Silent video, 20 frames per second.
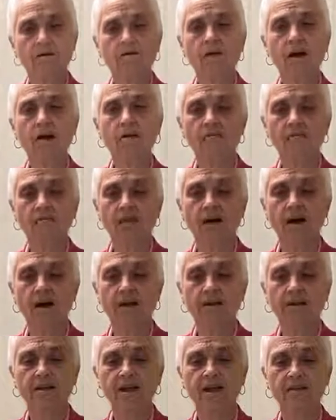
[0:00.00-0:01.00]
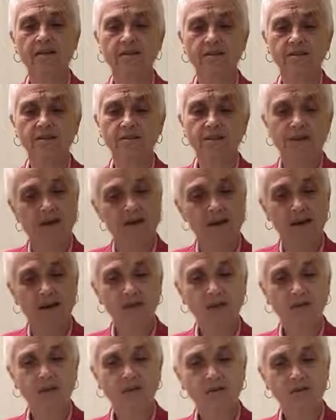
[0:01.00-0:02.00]
Gratified
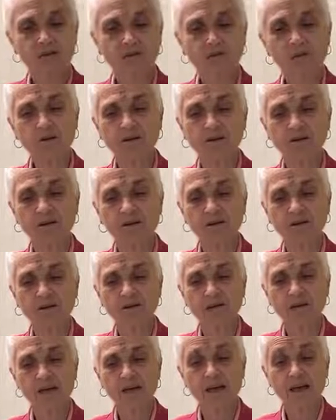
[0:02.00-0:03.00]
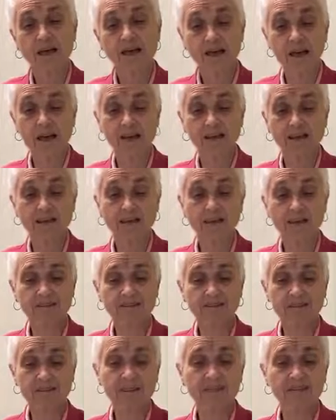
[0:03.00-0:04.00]
at this submission, and
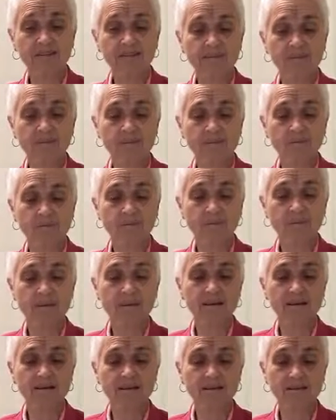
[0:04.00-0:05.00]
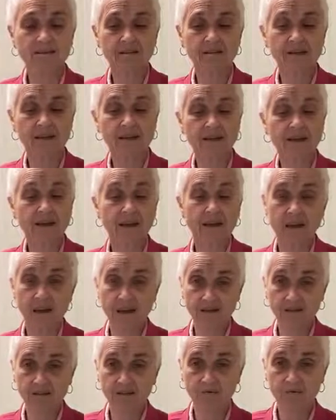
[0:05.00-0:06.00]
as easily appeased
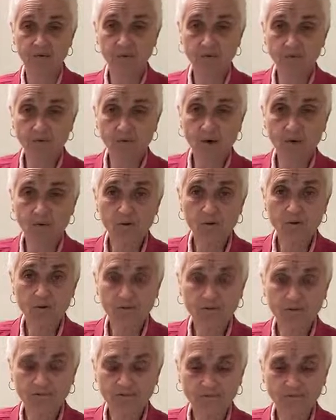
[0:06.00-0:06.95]
as provoked,